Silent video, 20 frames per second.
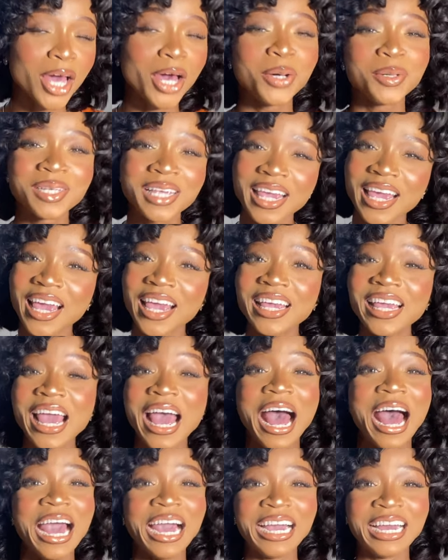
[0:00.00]
Okay,
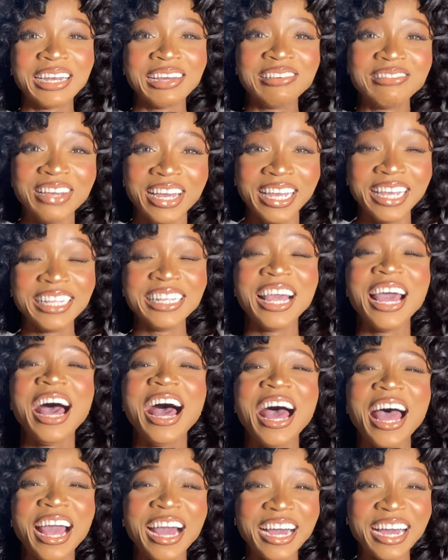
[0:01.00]
I cannot
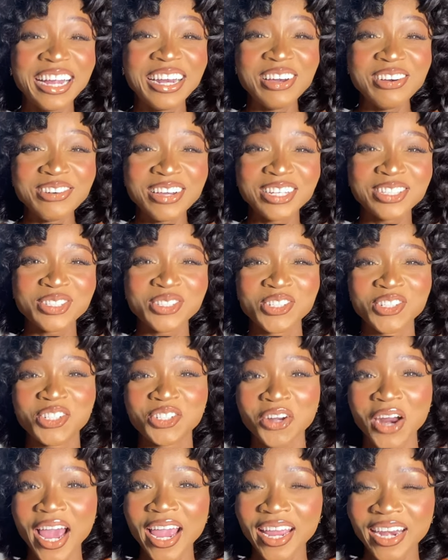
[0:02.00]
wait to
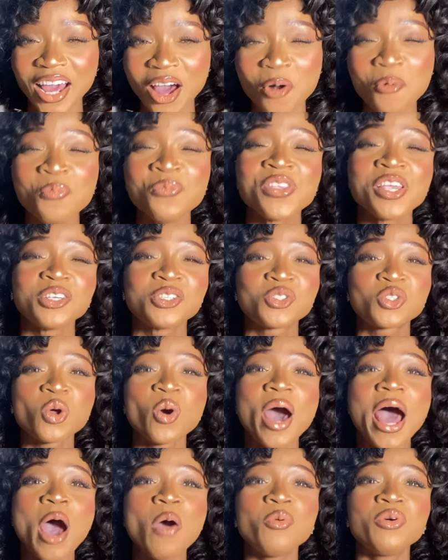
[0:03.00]
try it out.
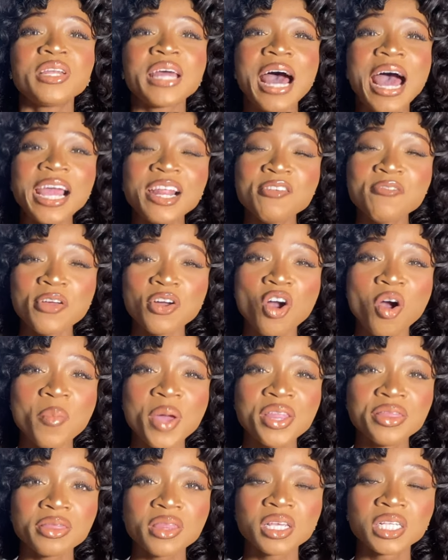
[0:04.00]
So I would highly
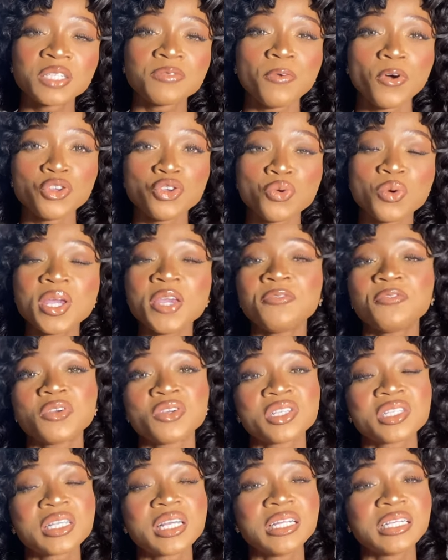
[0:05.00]
recommend this for you if your
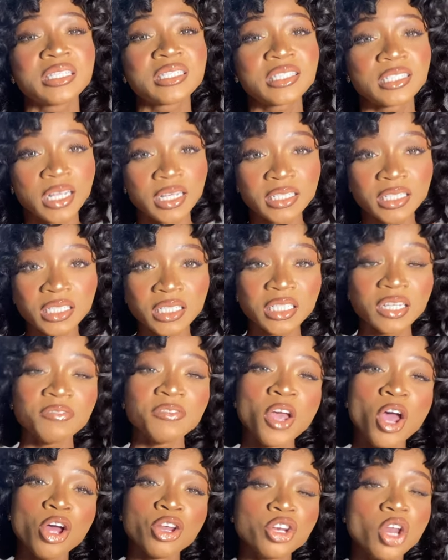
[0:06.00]
skin is sensitive,
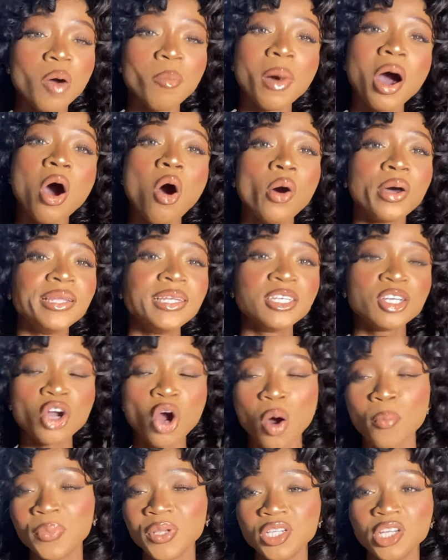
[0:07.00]
normal, oily
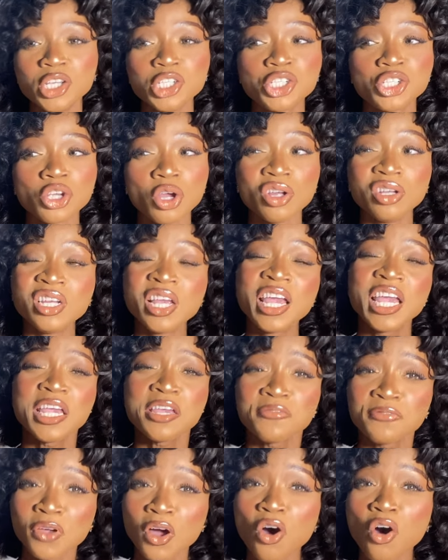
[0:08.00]
combination.
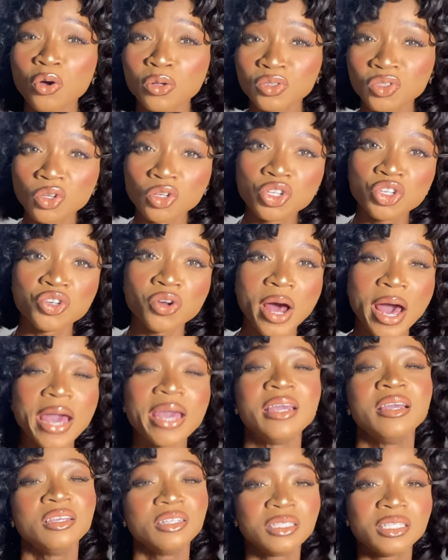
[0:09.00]
If you're also dry,
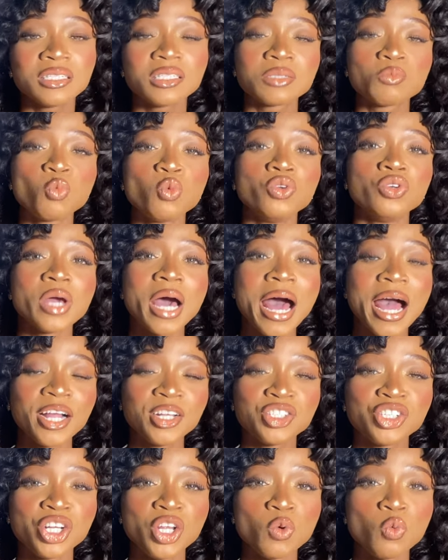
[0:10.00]
this would
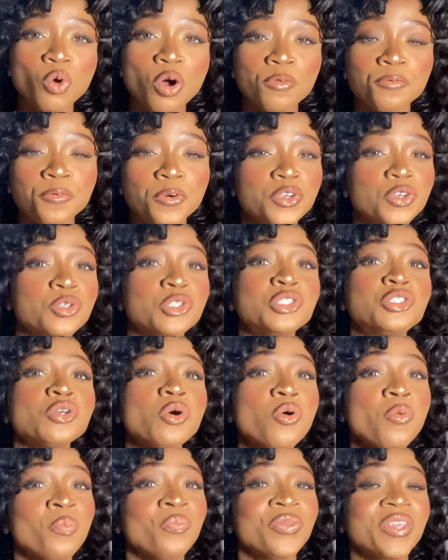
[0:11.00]
actually work for you.
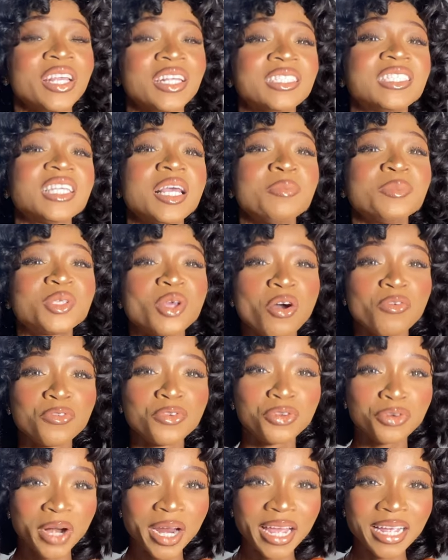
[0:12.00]
So in terms of
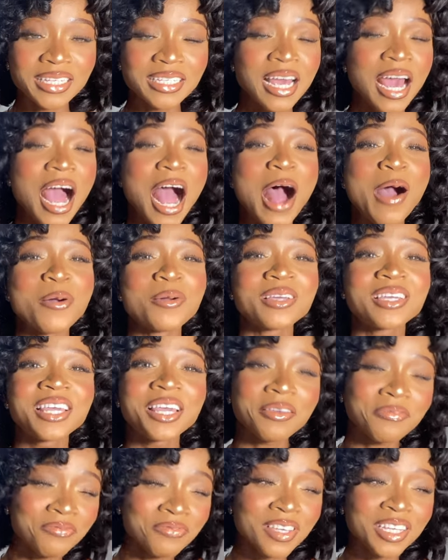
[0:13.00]
grade, I'll
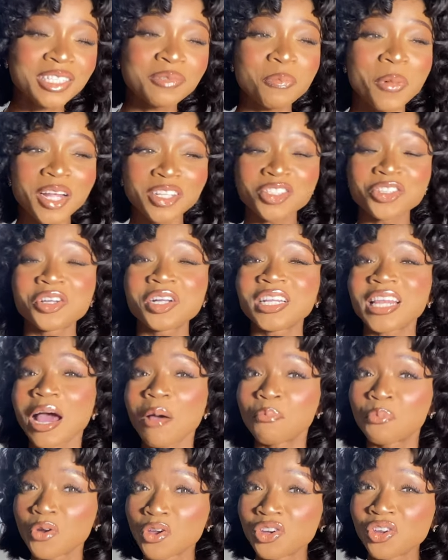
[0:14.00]
give this particular
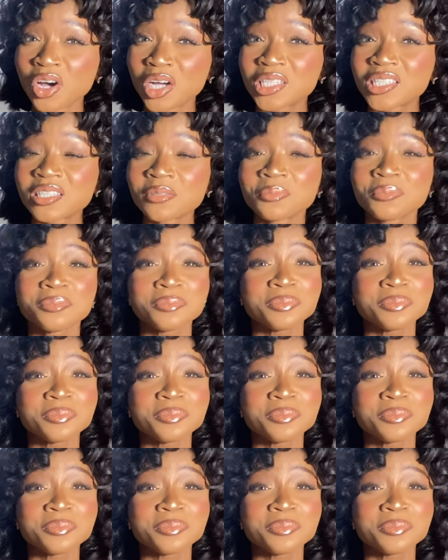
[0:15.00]
product